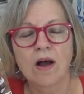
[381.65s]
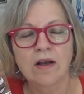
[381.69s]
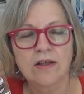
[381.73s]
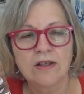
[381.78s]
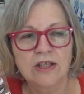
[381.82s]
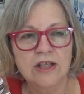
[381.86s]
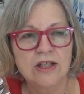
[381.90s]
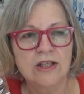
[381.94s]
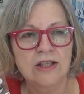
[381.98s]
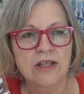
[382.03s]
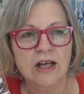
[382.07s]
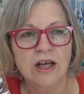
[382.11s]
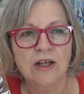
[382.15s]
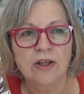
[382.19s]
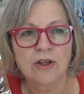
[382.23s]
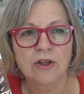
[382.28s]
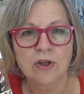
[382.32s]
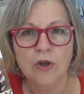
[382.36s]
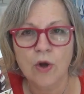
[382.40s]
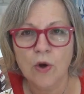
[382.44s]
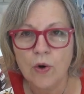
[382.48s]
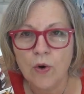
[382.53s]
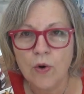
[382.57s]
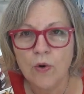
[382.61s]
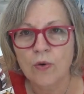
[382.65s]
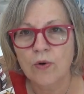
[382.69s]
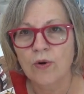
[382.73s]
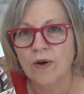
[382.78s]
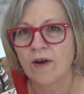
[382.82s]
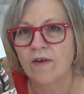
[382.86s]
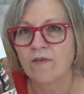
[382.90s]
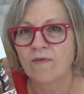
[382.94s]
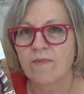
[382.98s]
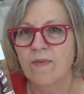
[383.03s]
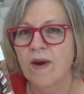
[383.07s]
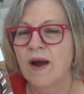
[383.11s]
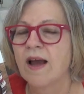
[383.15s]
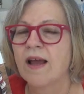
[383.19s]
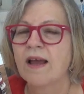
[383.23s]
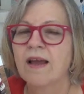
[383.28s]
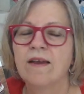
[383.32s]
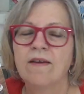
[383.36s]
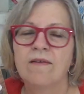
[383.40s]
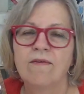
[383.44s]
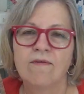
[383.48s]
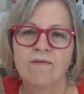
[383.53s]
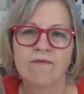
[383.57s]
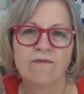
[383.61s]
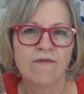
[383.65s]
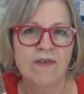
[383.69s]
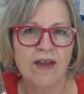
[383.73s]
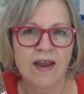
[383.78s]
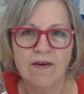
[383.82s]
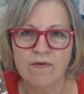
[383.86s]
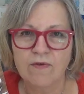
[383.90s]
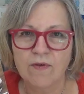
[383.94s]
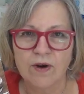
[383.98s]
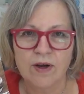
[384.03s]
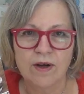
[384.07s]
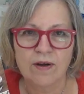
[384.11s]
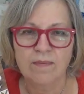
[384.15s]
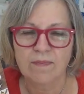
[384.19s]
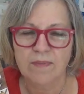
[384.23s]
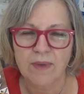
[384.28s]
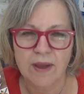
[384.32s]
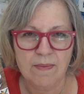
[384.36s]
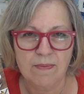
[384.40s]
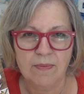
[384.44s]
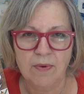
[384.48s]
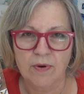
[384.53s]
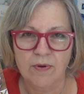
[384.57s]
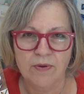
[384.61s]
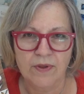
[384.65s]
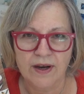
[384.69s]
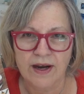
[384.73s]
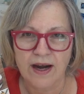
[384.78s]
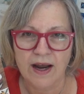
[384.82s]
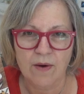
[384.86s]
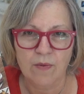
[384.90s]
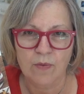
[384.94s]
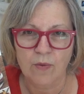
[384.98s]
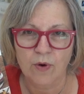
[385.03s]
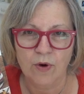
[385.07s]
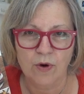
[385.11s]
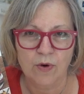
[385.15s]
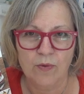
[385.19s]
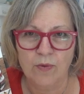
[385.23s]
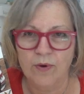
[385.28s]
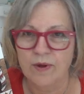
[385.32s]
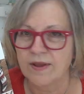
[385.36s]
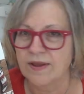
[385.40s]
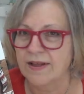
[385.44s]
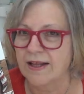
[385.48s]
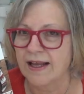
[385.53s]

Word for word: just a load of my favorite people that I work with,